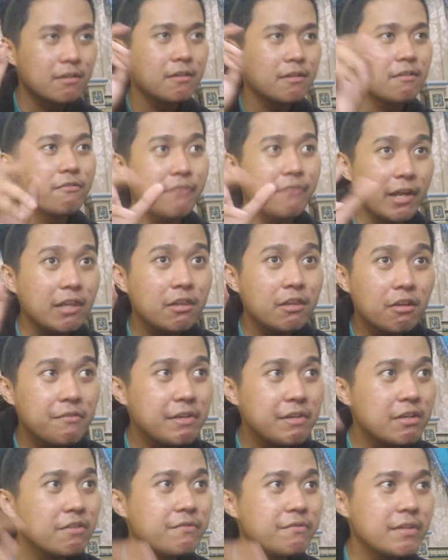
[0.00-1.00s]
Friend
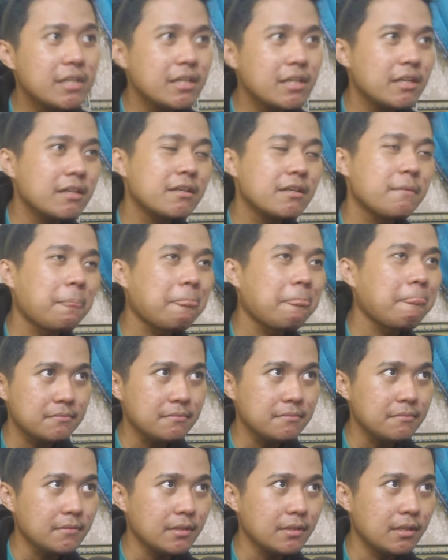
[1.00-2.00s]
lovey-dovey?
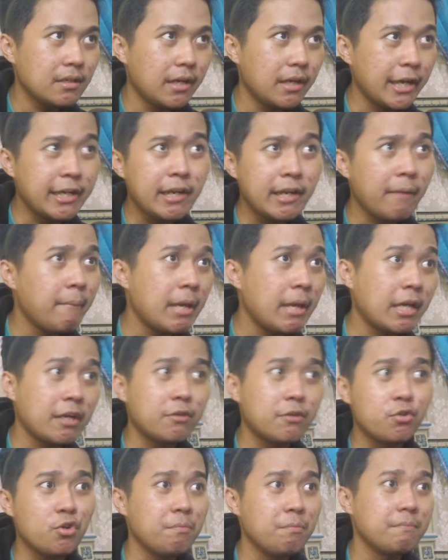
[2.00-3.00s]
And they make a
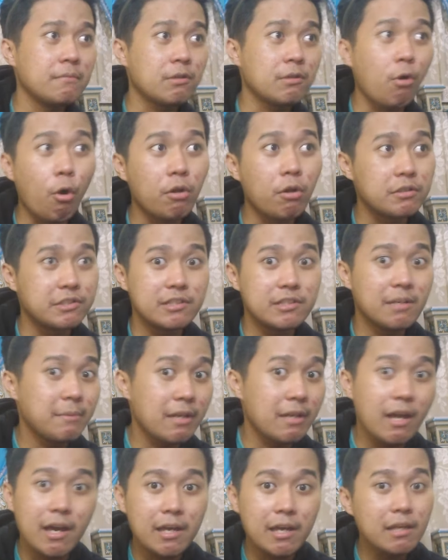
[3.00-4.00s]
group called
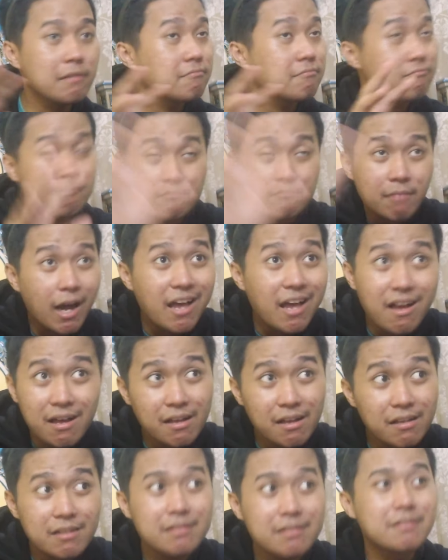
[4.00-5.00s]
Gemini?
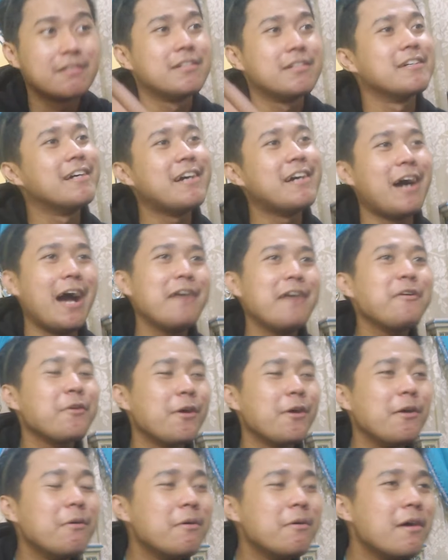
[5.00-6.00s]
Yeah? I don't
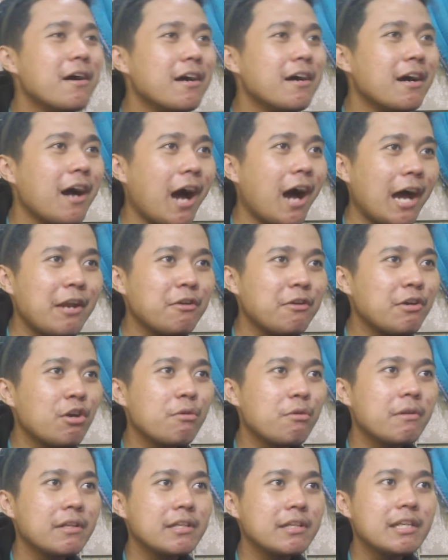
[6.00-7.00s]
know. I don't
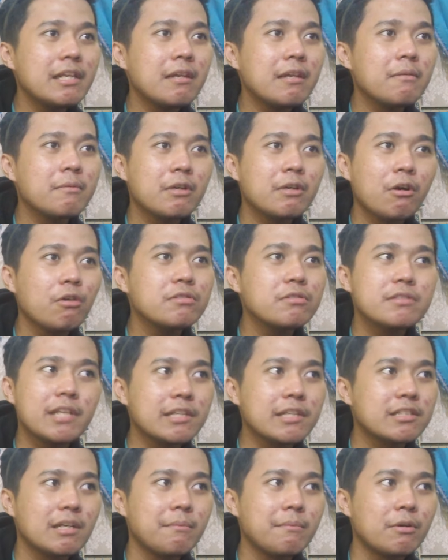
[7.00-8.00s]
know a little
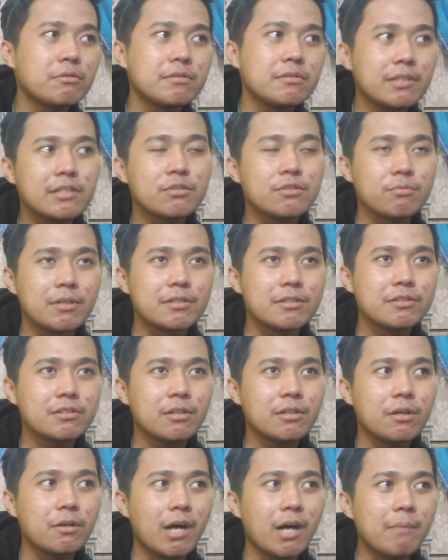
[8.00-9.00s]
context about this one,
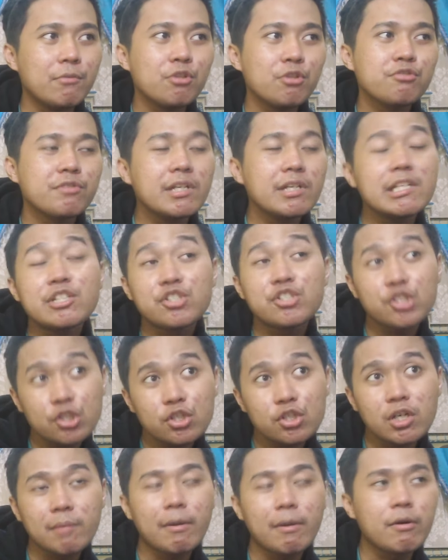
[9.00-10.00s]
so I'm not really
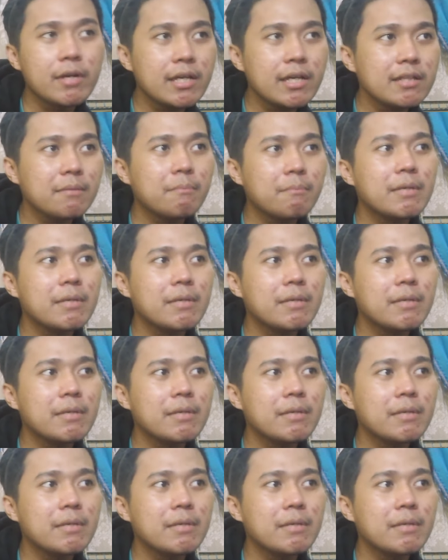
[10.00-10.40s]
sure about it.